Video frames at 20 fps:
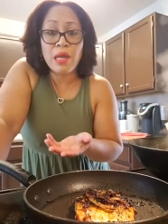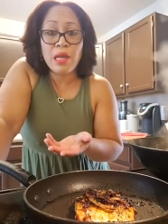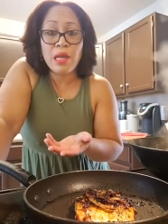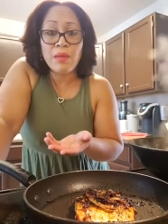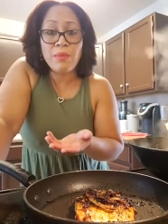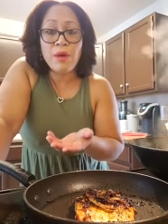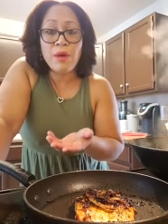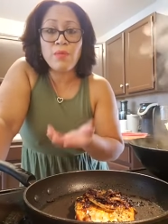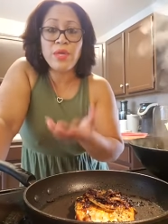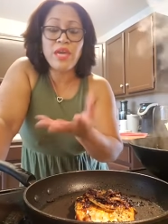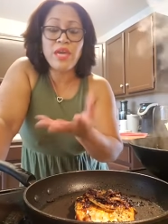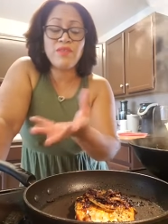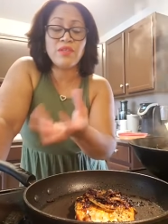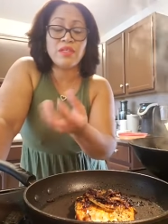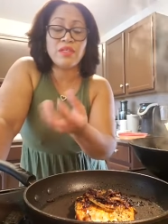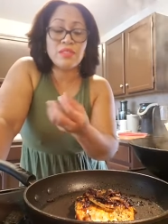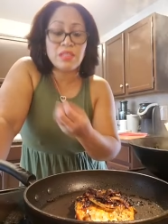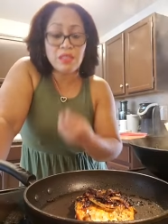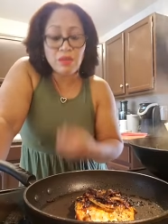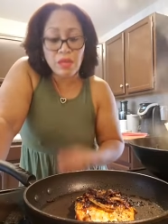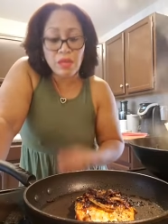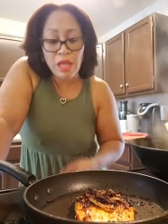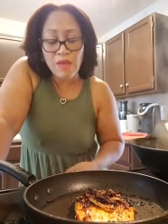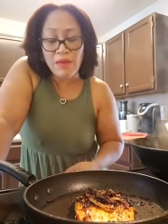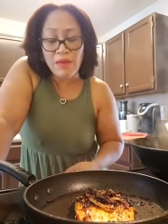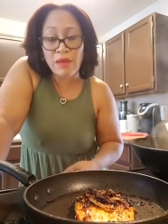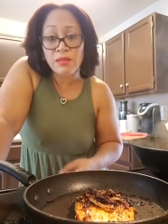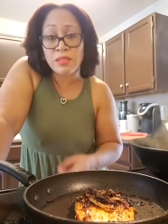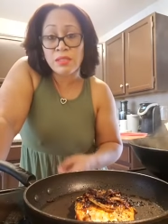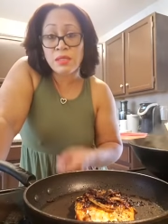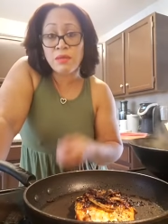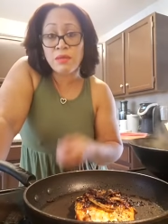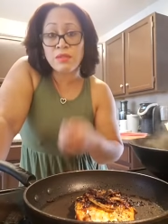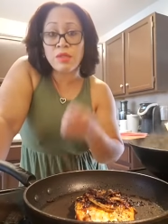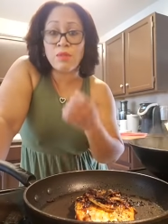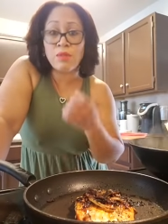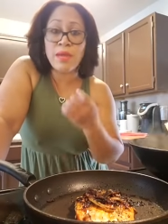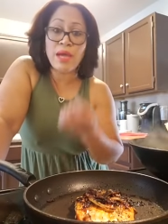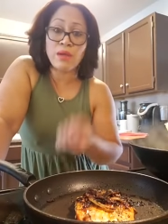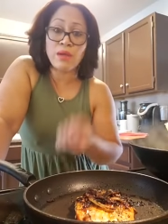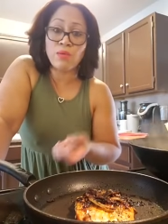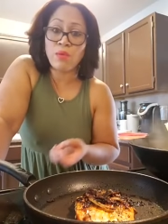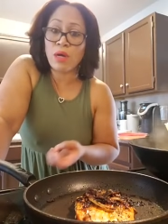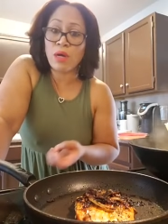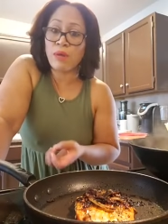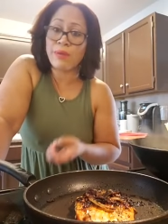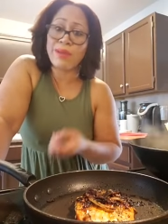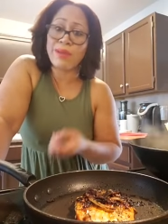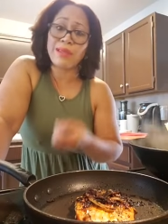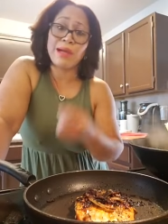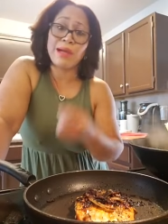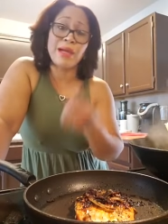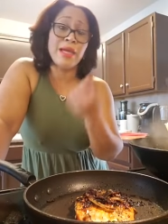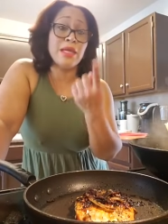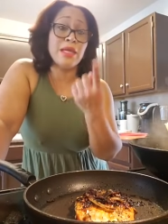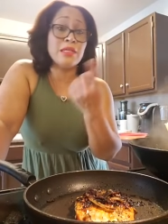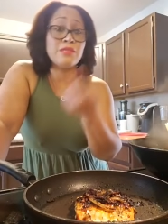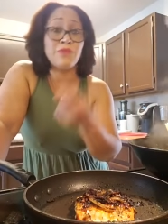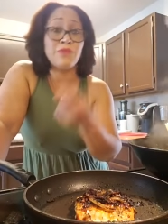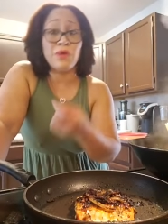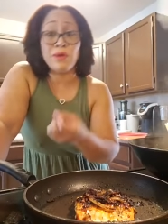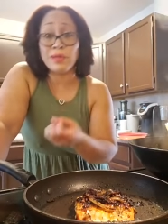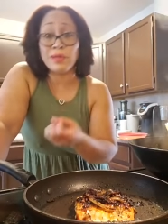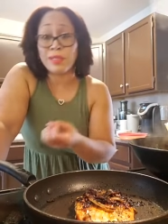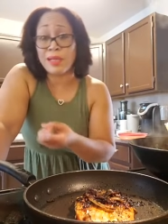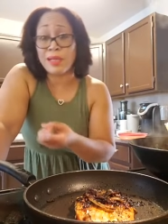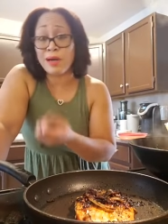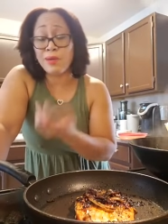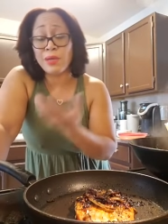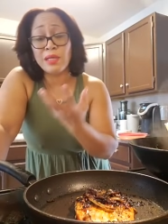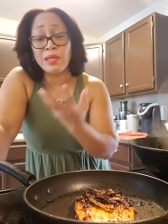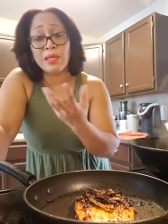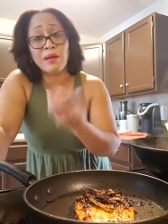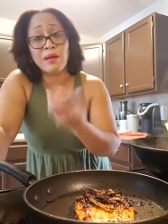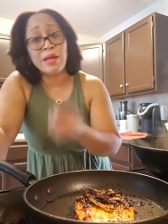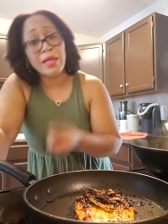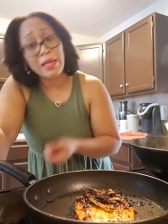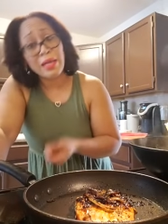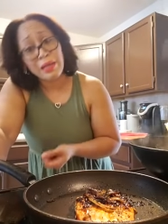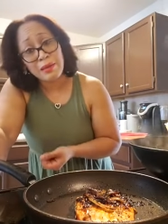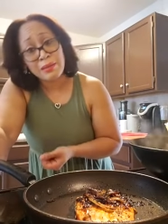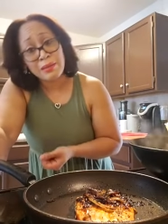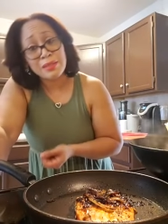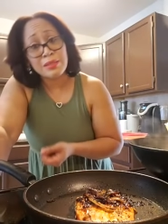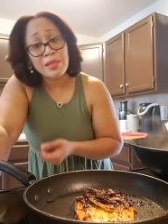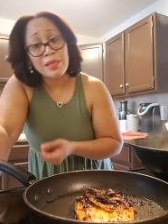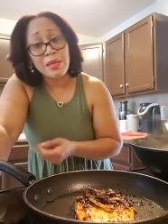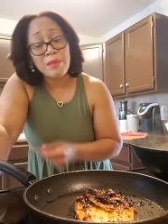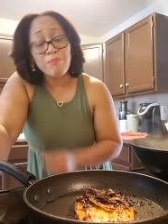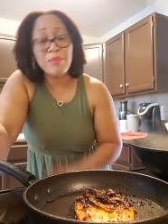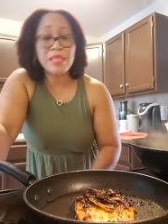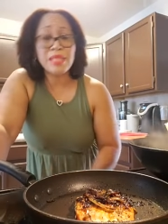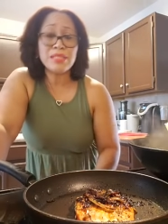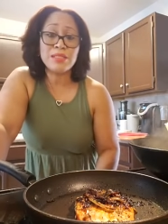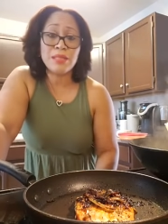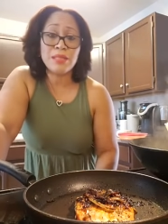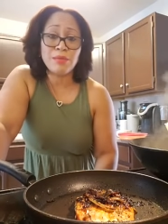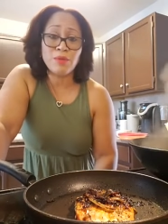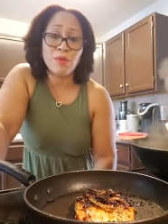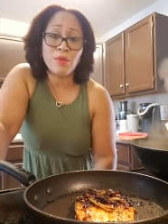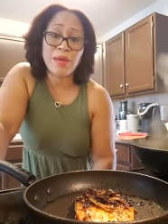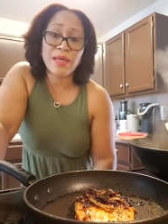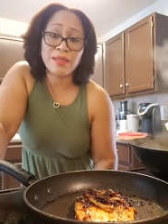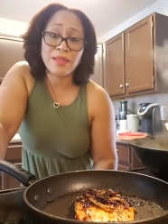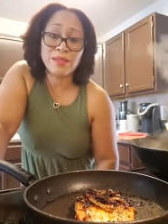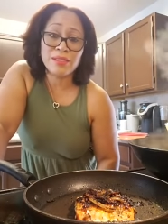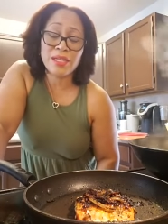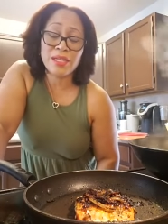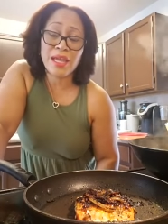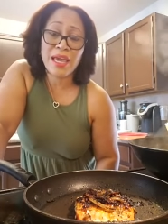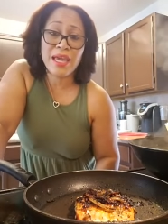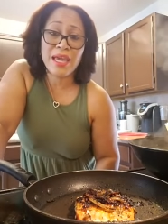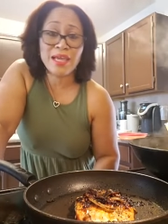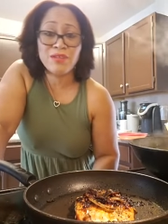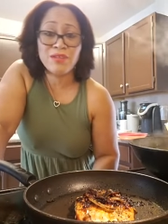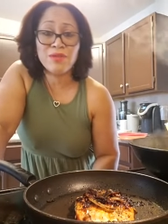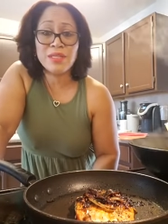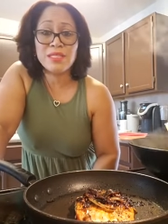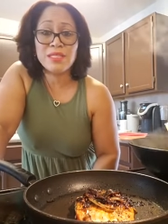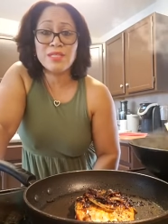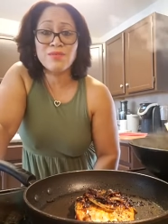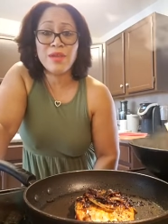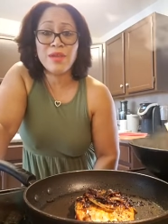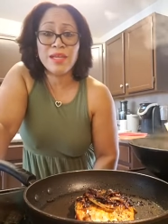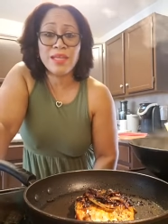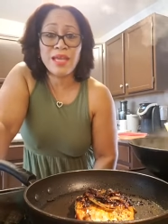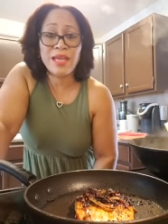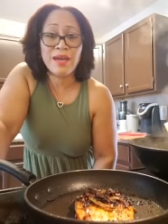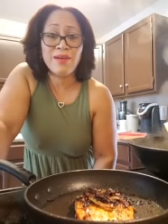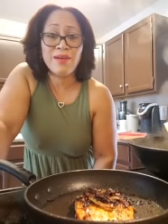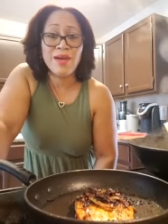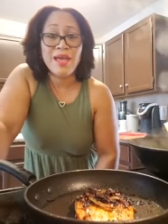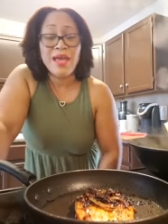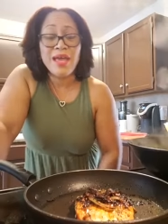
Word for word: But we have to continue to love ourselves no matter what. Whether our hair is falling out, whether our hair is messed up. Nobody can go to the hairdressers right now.